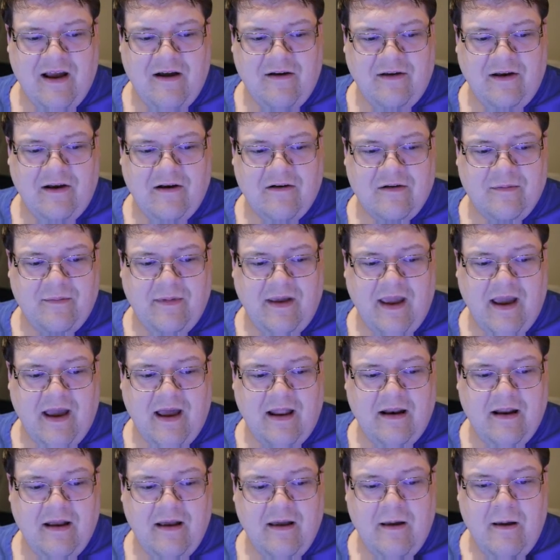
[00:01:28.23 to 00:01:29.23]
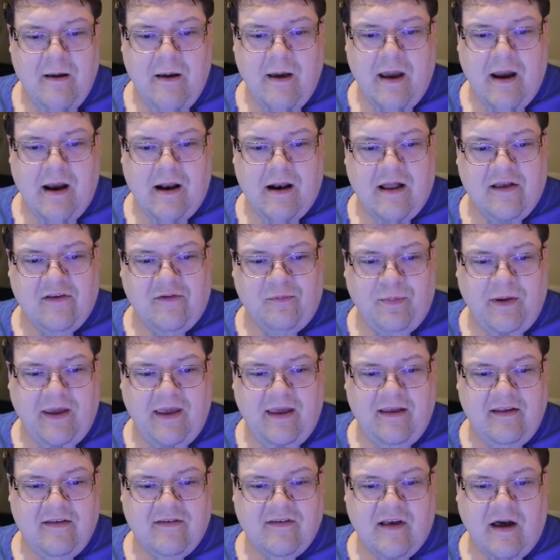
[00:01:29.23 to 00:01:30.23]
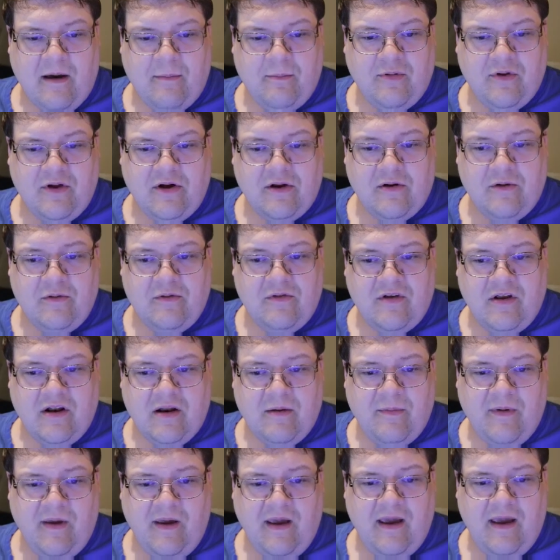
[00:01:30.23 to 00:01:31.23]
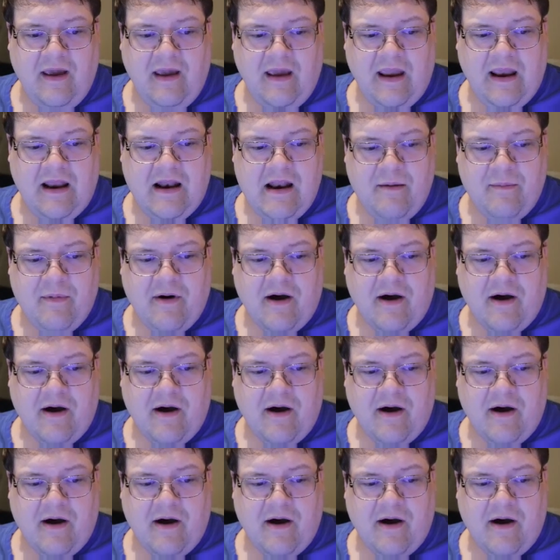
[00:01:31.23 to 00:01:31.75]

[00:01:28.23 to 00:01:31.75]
out here to be had. An SP Zablado is going to be